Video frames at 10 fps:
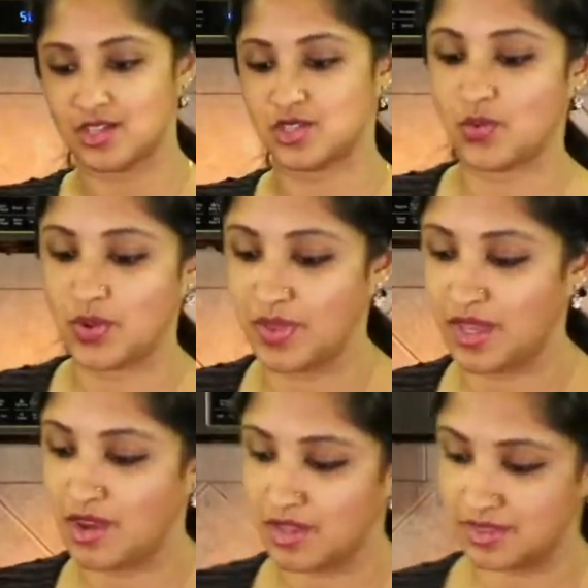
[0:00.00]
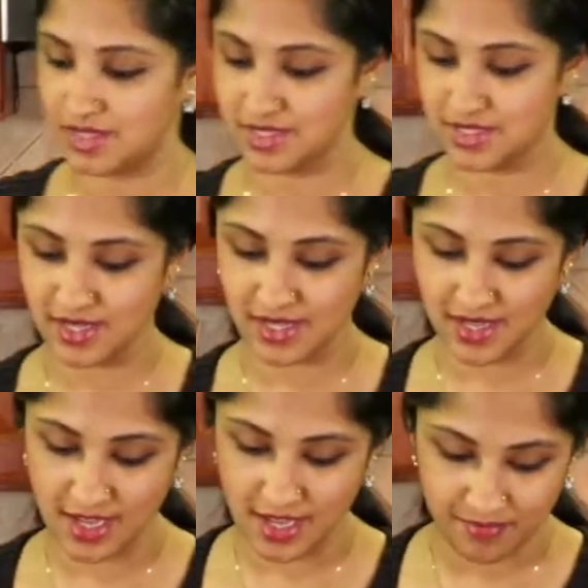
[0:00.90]
So when we got this,
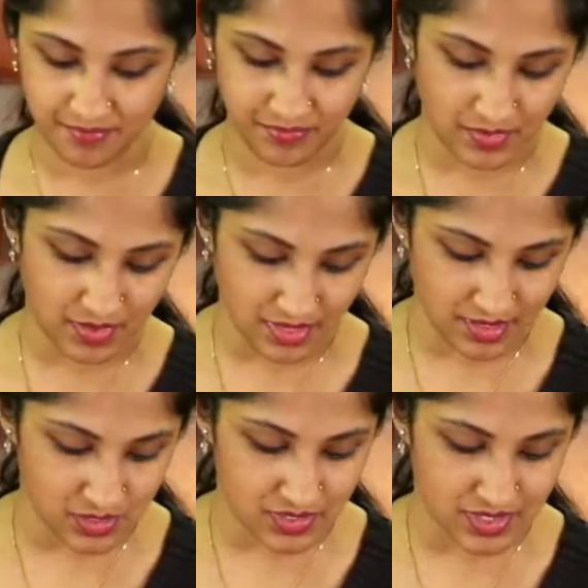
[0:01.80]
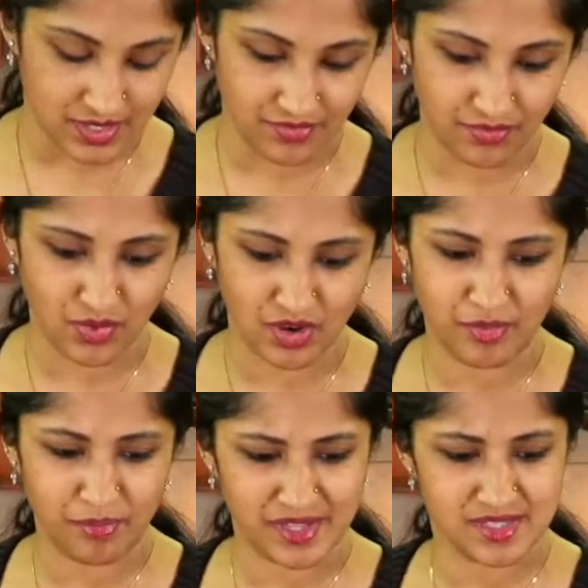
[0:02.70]
this was one of
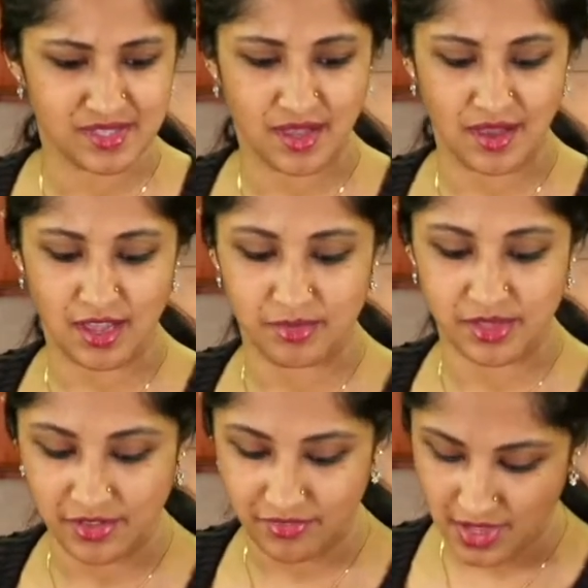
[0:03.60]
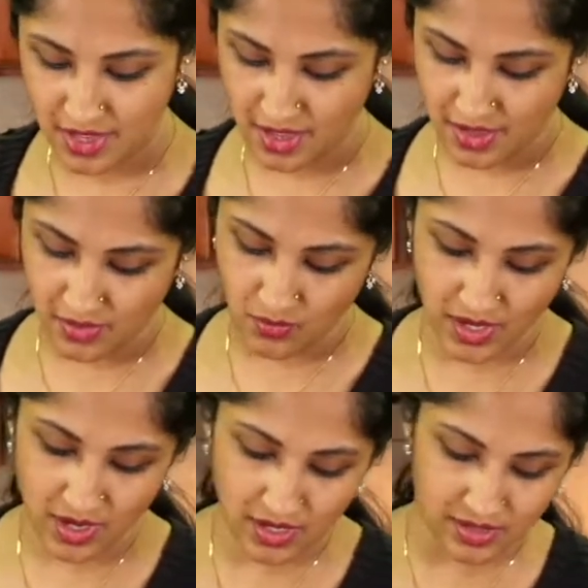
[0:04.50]
a piece, I believe.
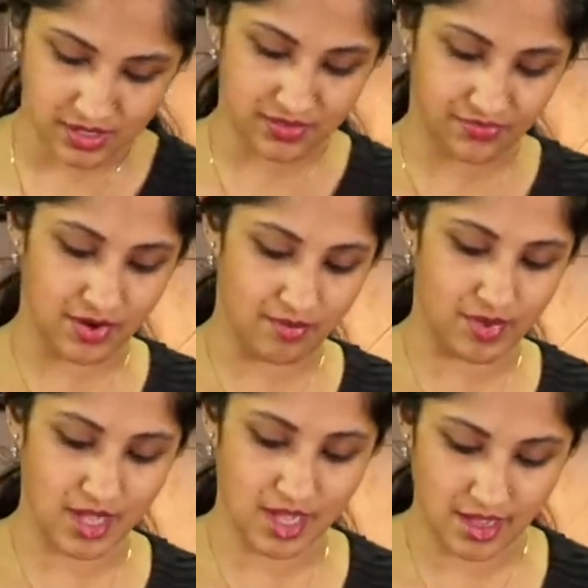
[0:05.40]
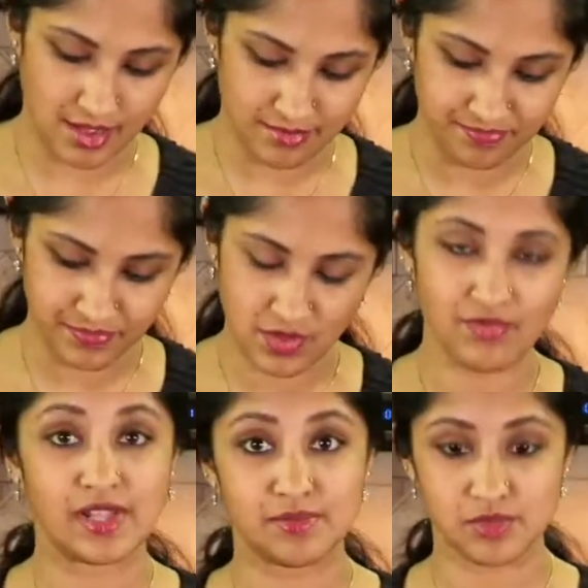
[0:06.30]
We got this from
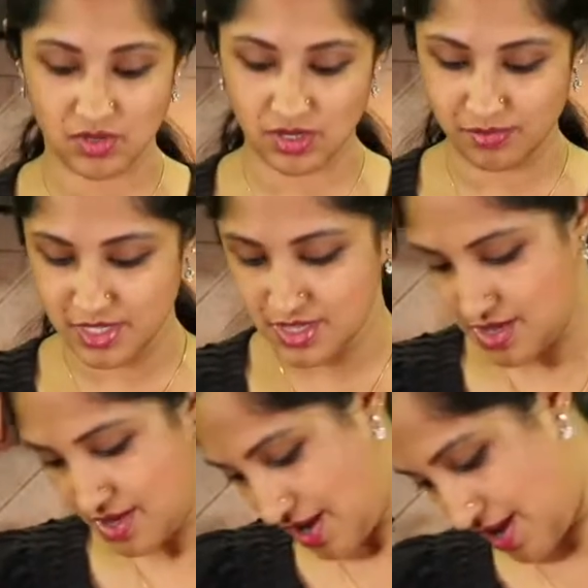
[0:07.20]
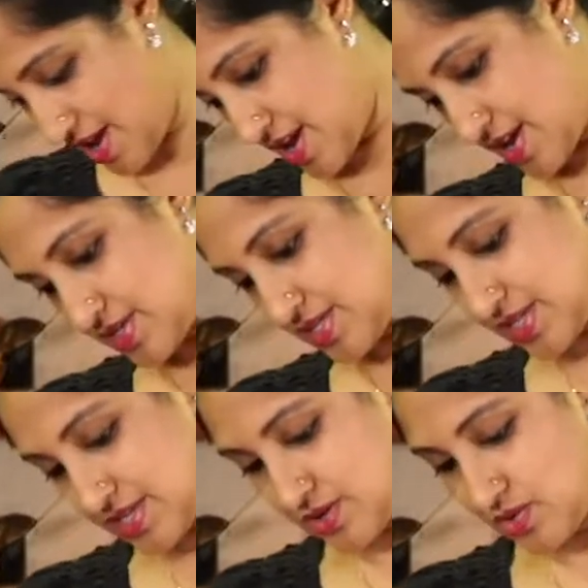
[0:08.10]
William Sonoma, and
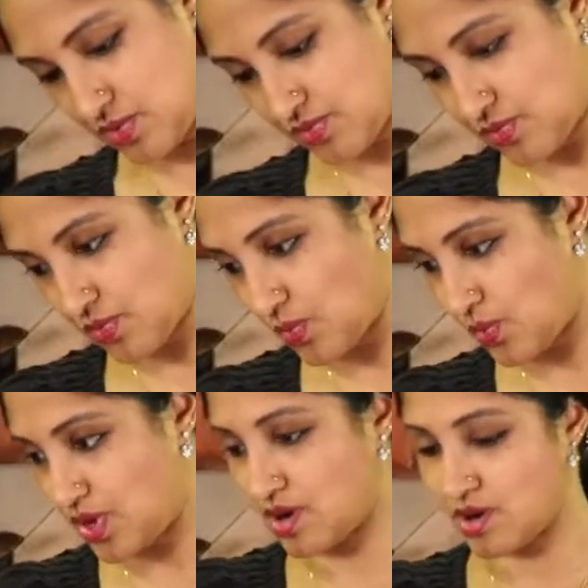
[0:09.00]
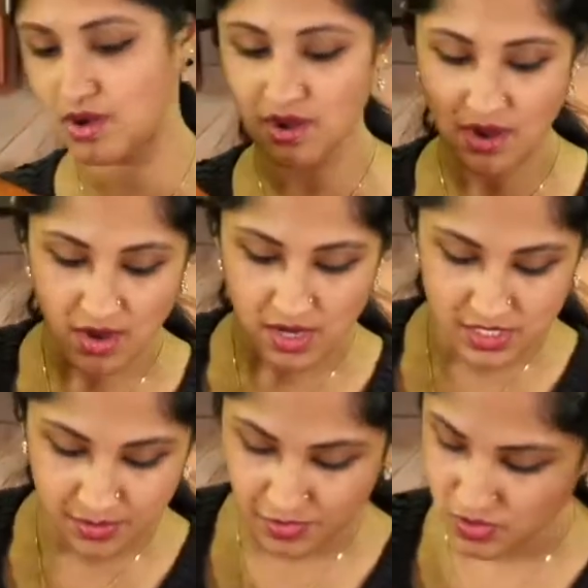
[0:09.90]
we are
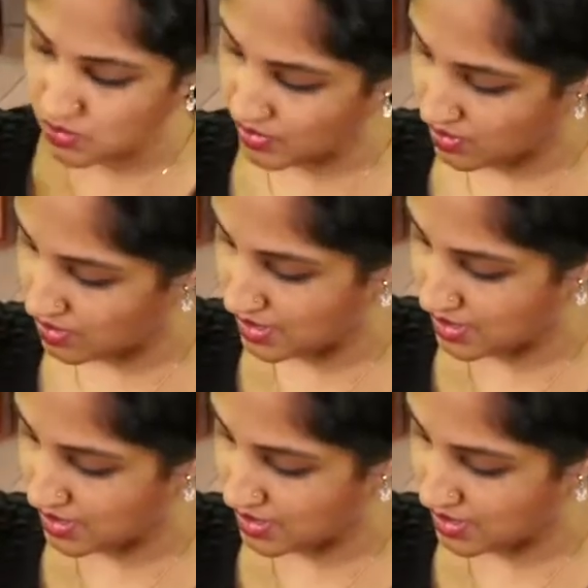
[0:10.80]
supposed to